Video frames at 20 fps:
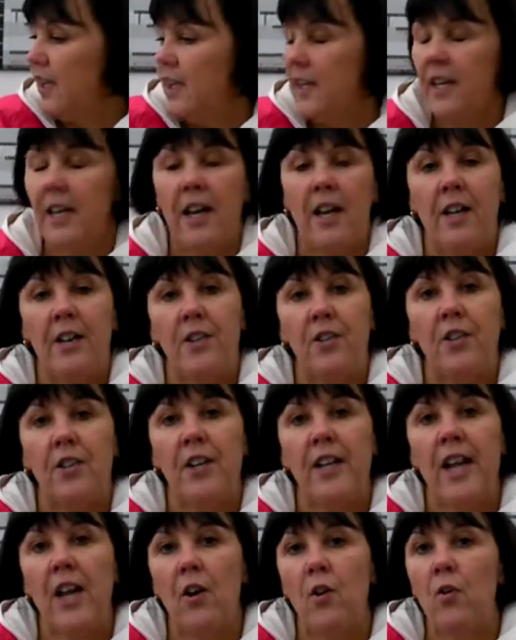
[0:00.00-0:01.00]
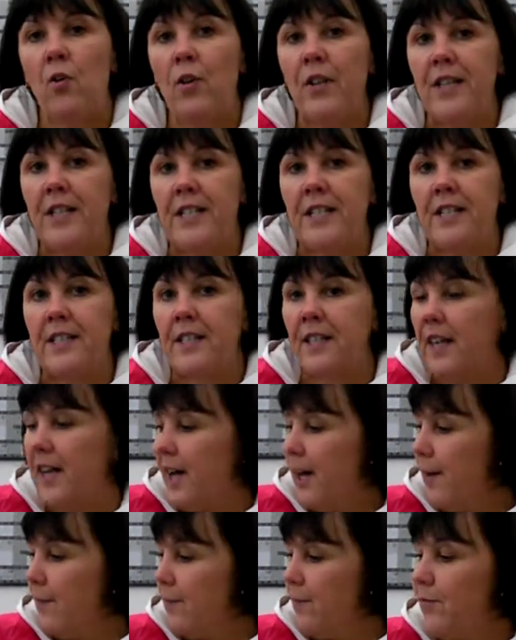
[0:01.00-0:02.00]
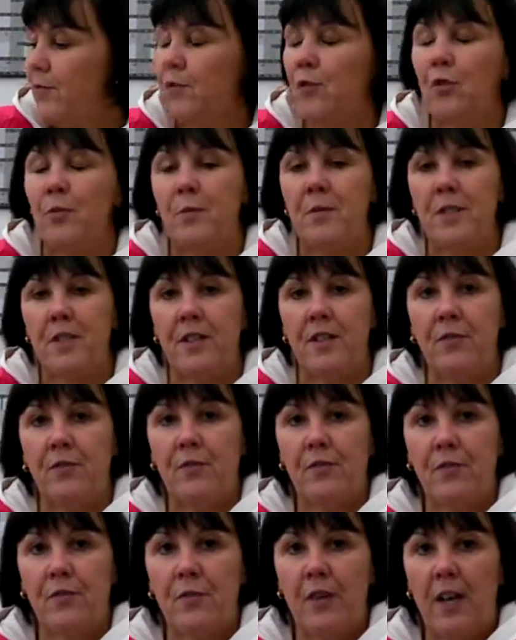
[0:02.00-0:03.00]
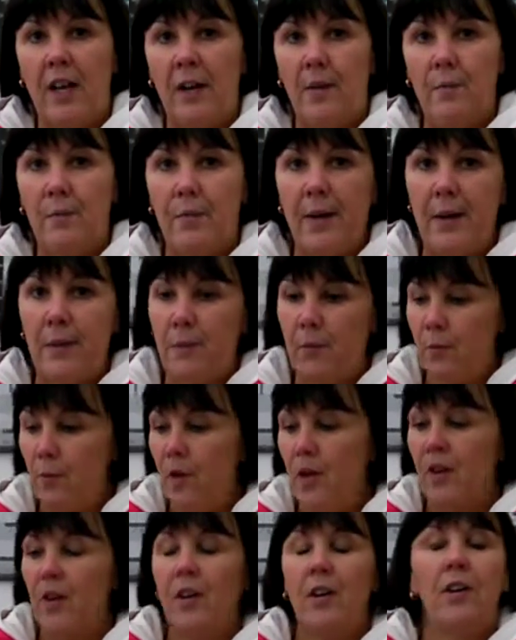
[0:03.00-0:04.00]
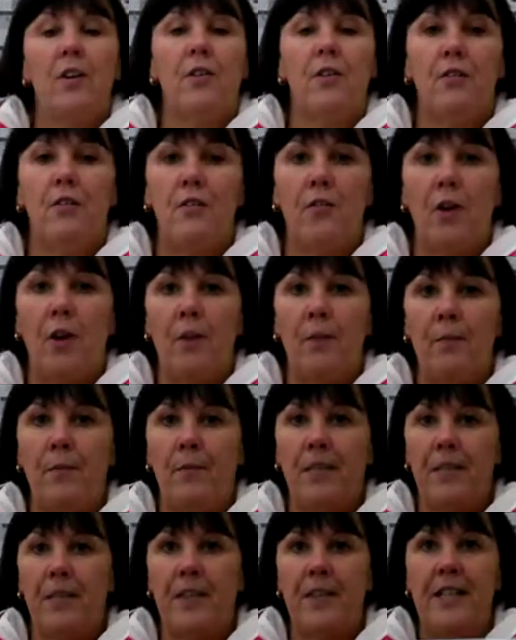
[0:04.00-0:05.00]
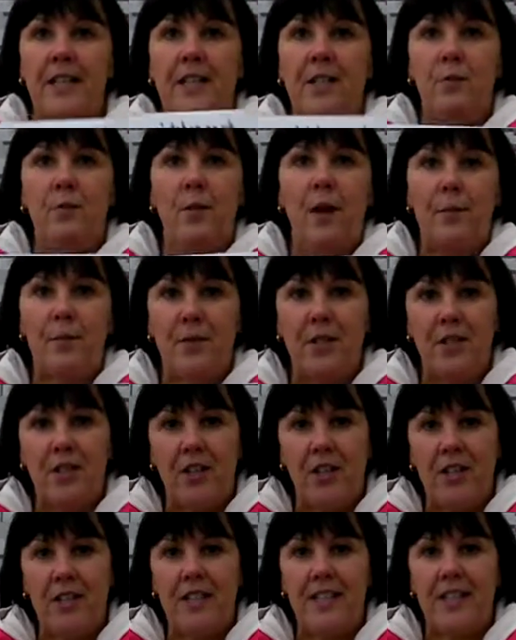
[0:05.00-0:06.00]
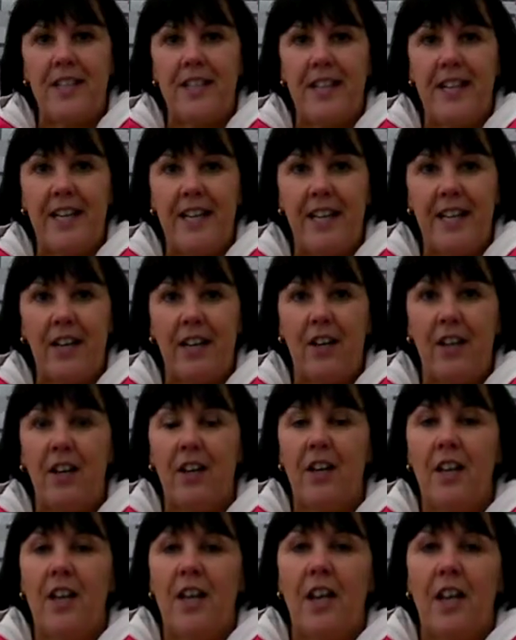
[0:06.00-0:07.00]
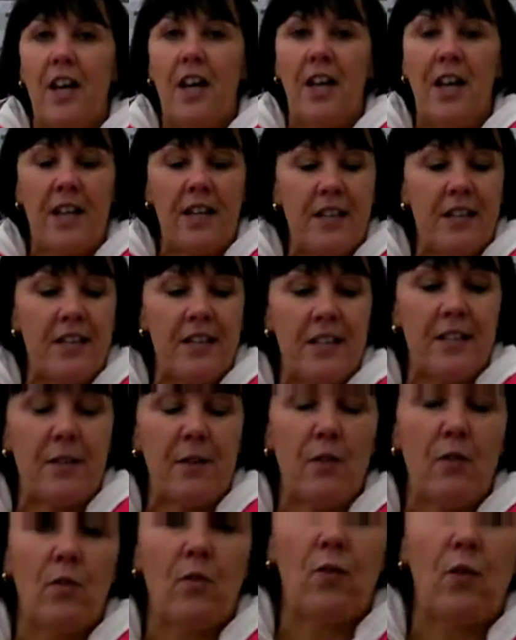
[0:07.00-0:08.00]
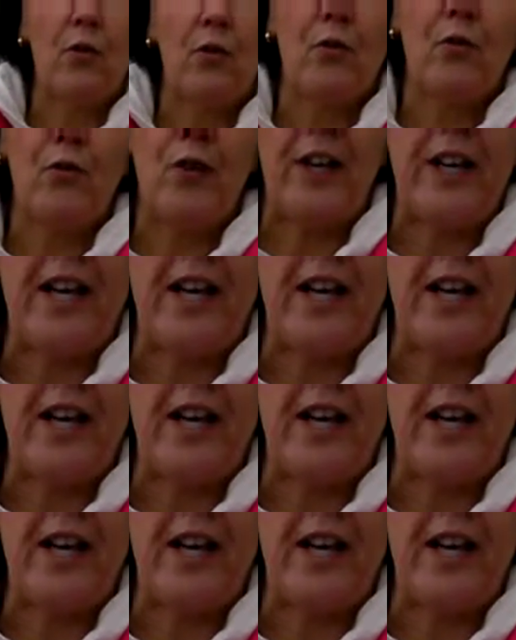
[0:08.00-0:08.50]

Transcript: Now you can get all these forms of paperwork from these websites here, and all three